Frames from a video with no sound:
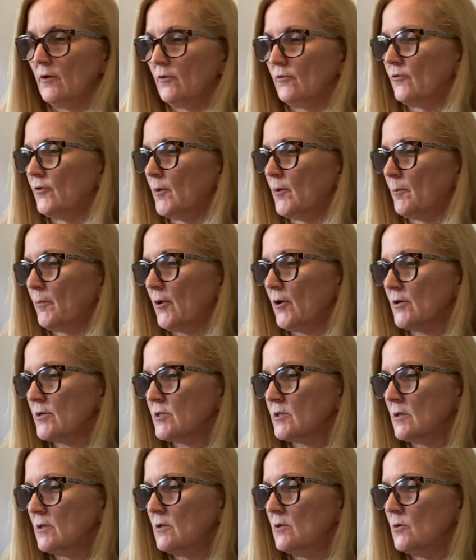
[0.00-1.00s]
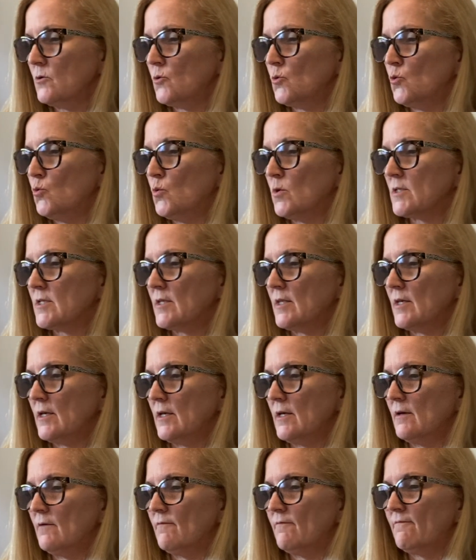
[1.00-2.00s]
the person who was
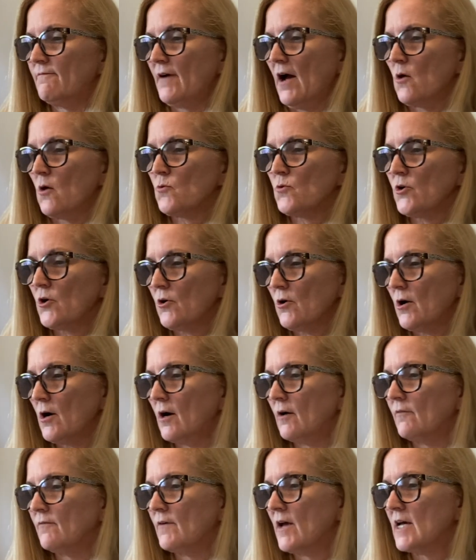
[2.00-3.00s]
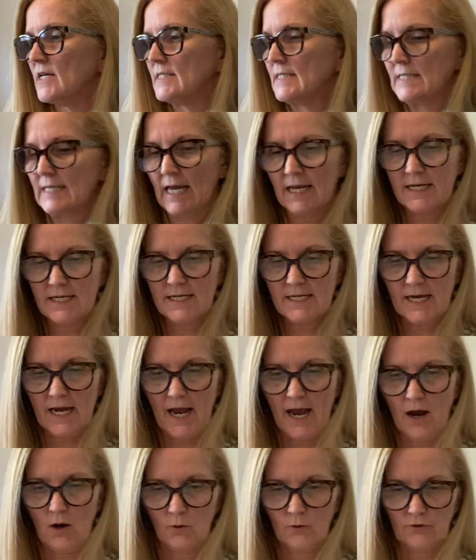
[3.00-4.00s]
the founder of Zend
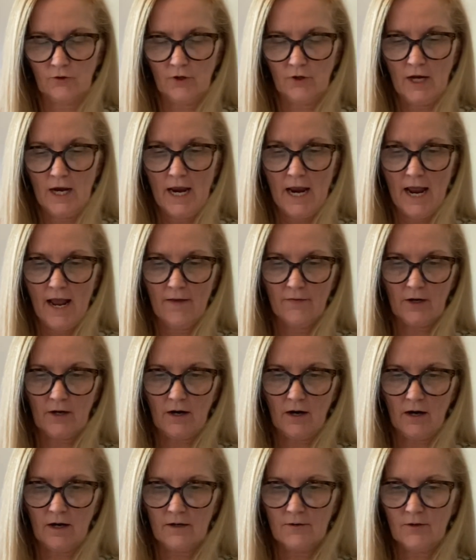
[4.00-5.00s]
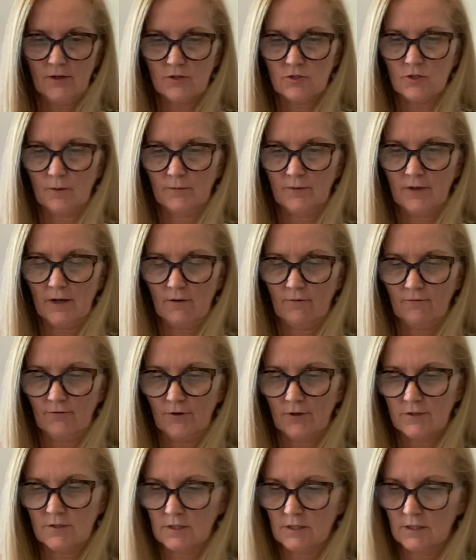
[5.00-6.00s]
Out. And the card that jumped out for
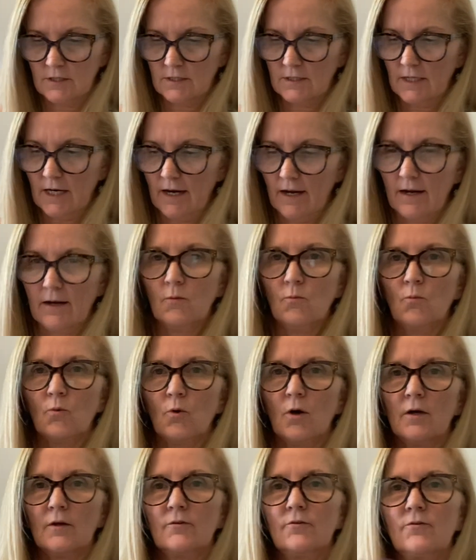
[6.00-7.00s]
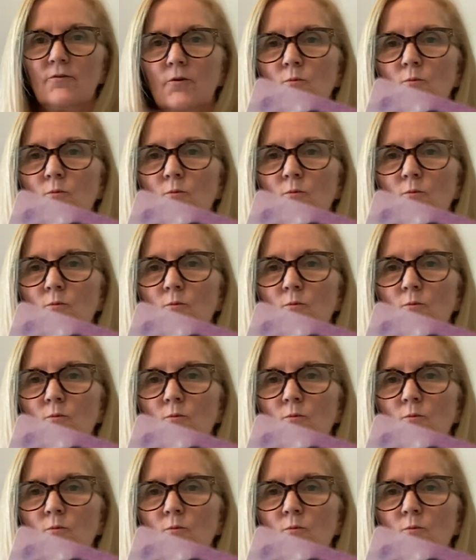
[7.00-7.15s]
us today was the